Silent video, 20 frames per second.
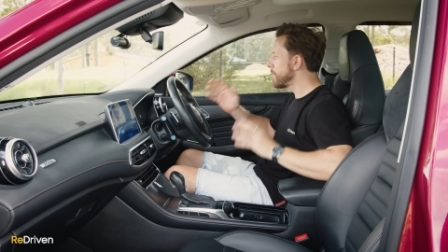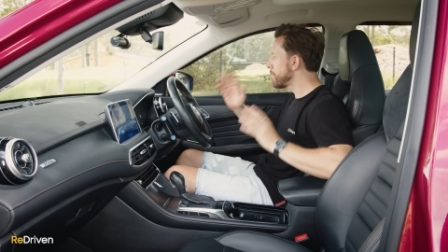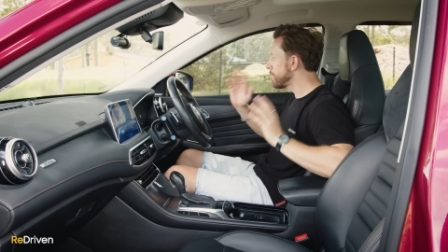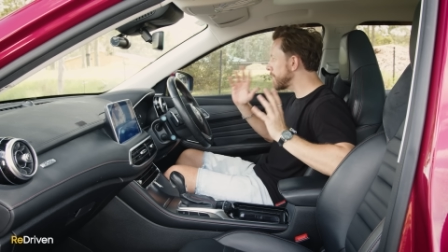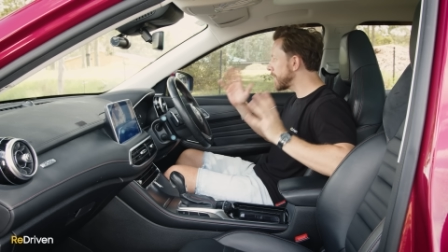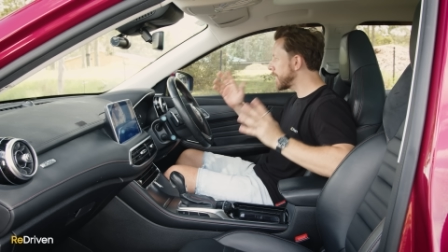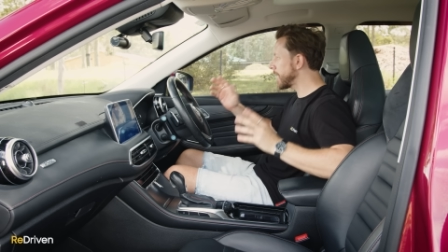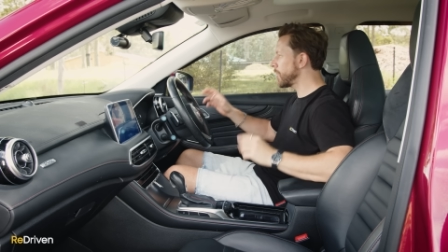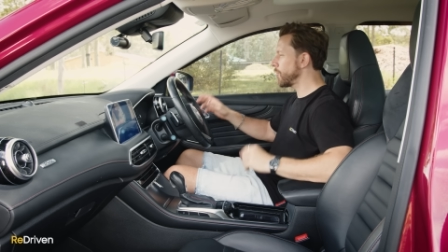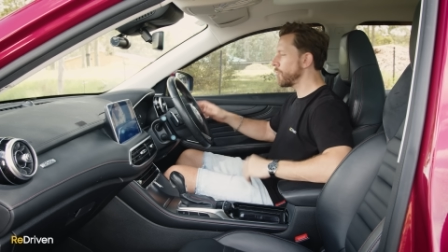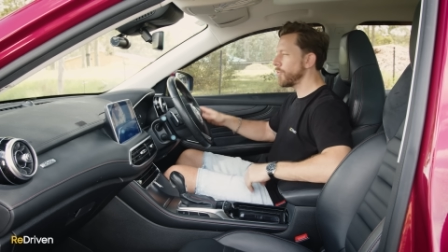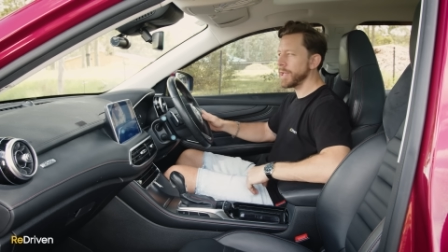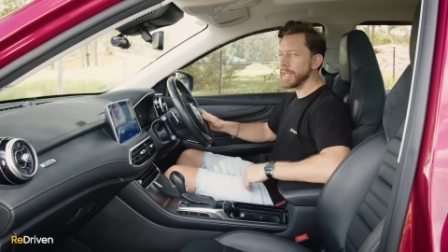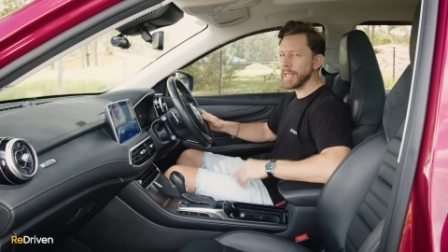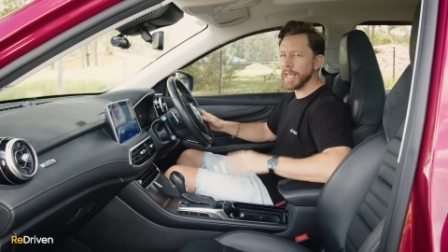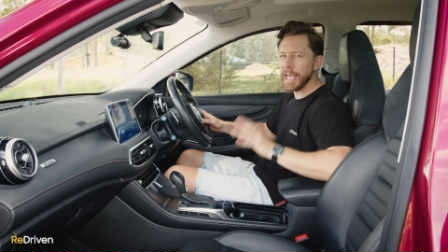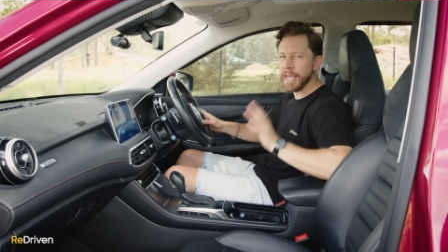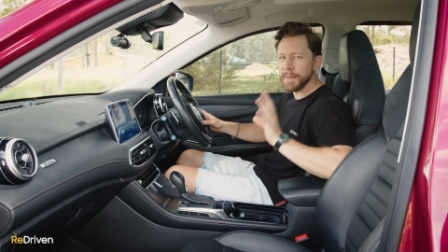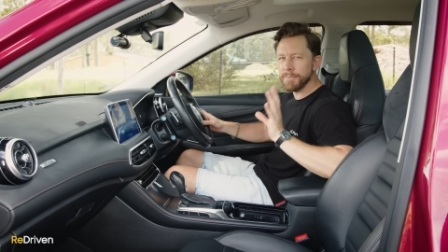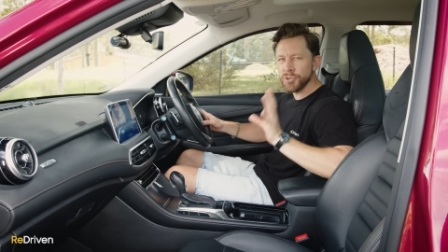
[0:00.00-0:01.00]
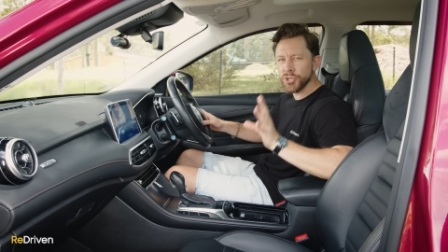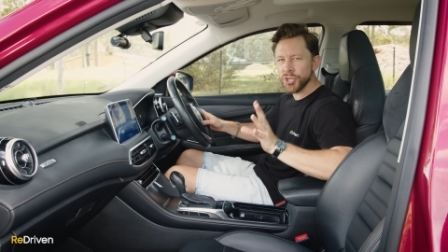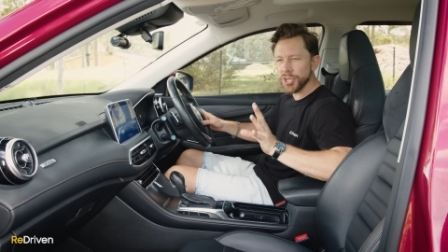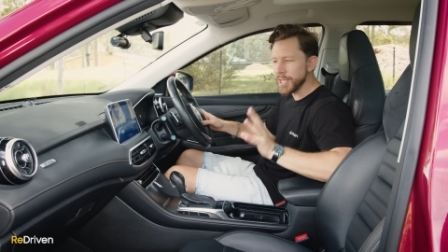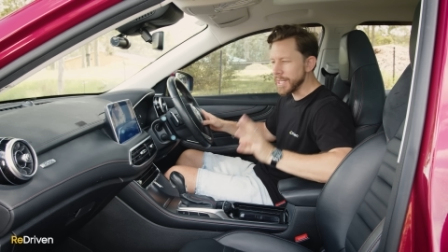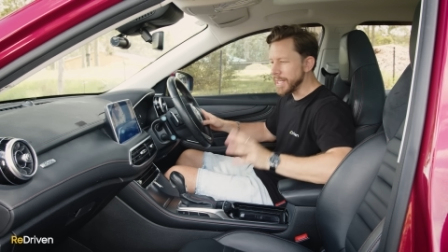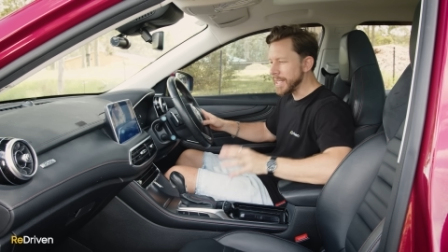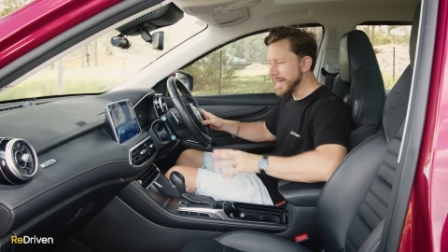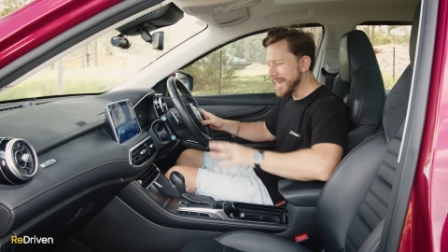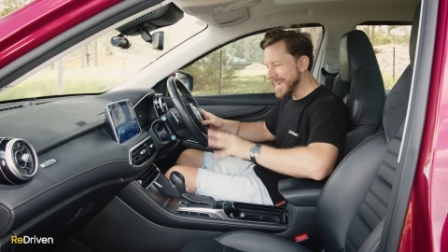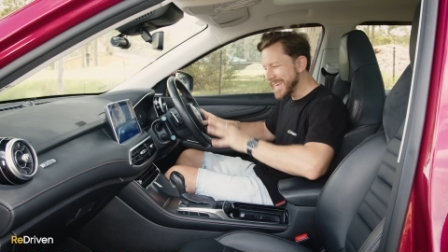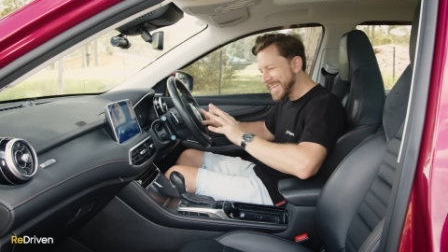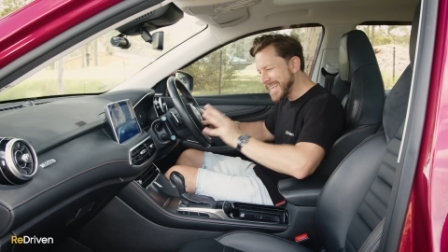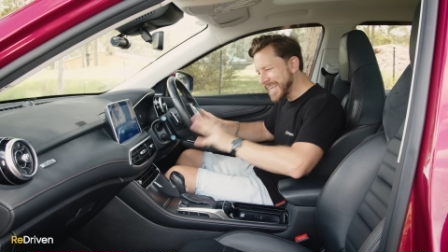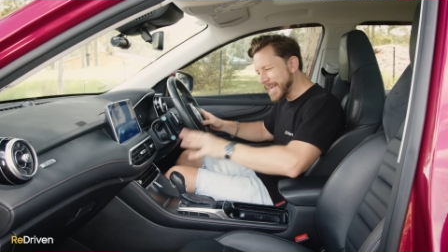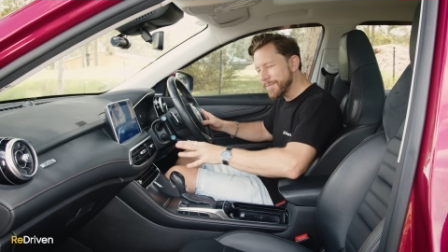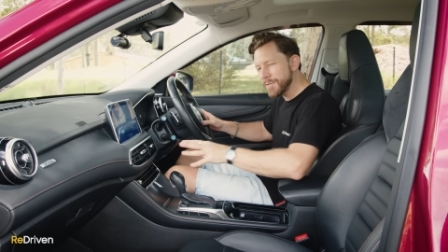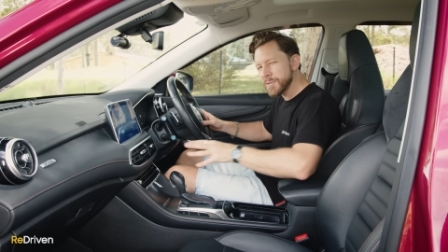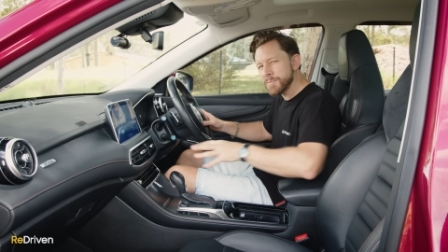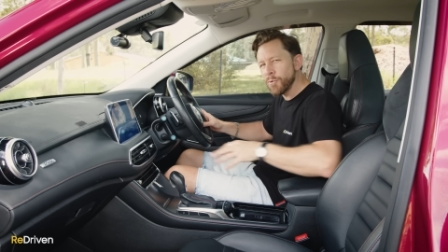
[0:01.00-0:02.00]
bloody annoying. MG
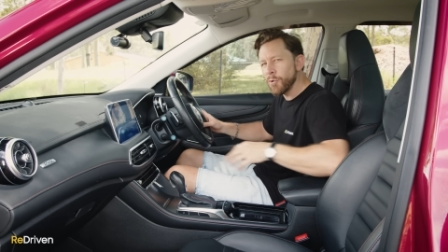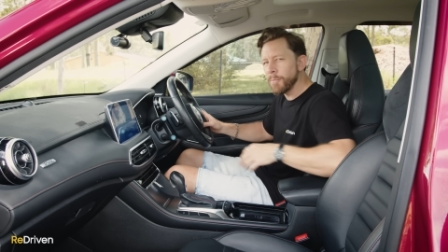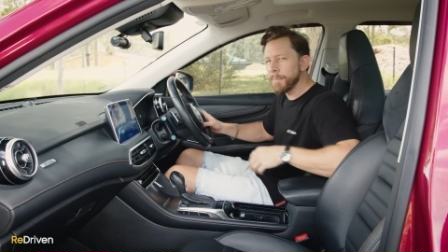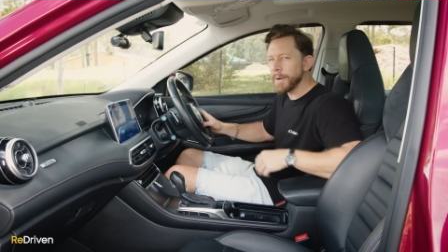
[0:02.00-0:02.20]
give us more